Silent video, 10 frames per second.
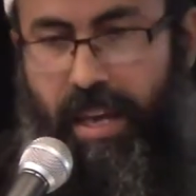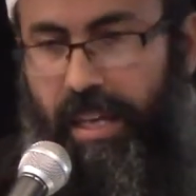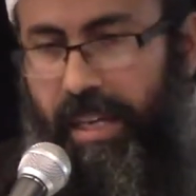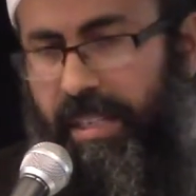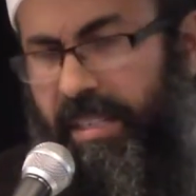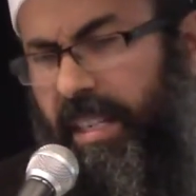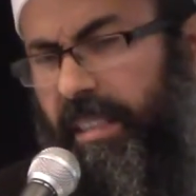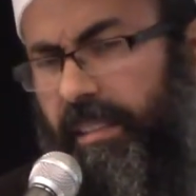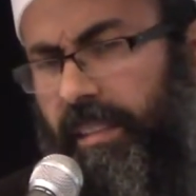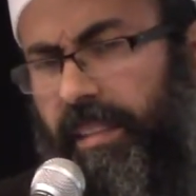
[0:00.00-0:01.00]
he
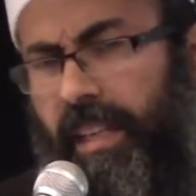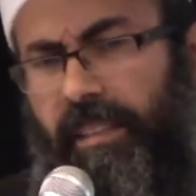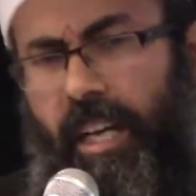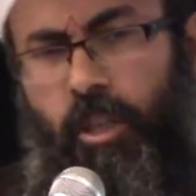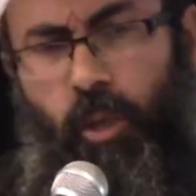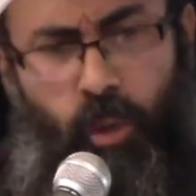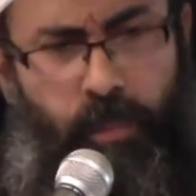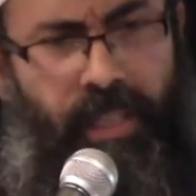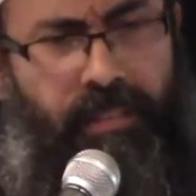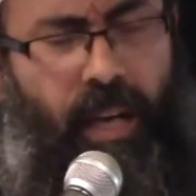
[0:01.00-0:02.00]
said that I
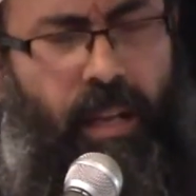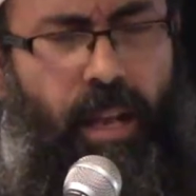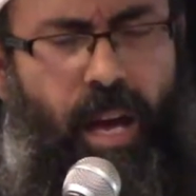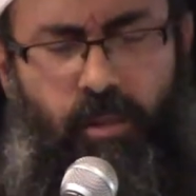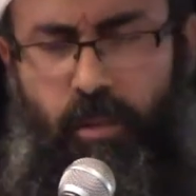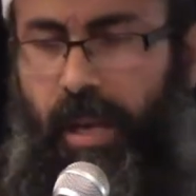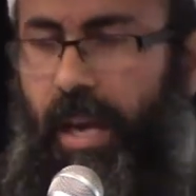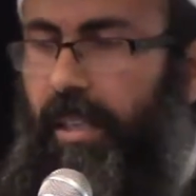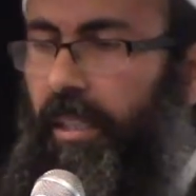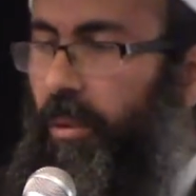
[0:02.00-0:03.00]
hope that Allah
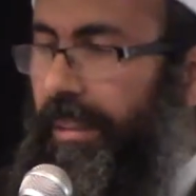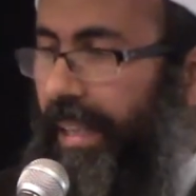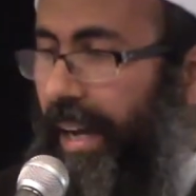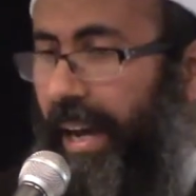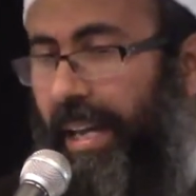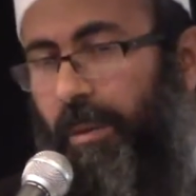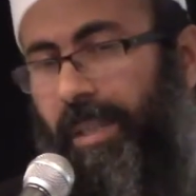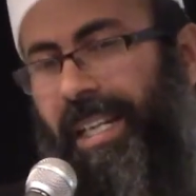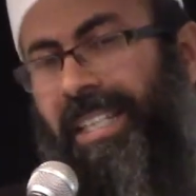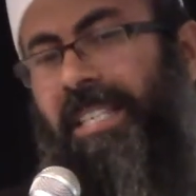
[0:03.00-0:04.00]
subhanahu wa ta'ala
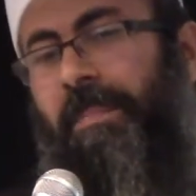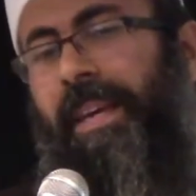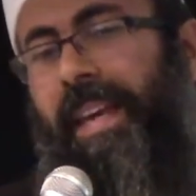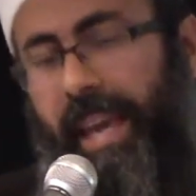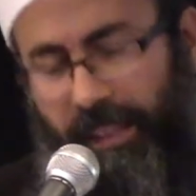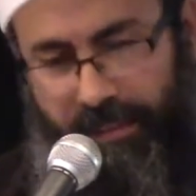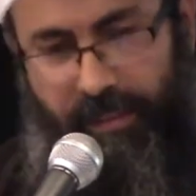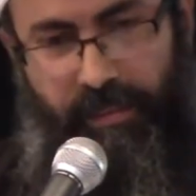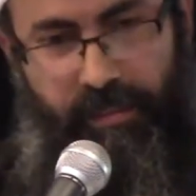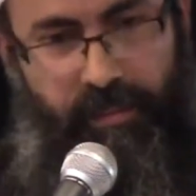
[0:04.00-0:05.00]
will expiate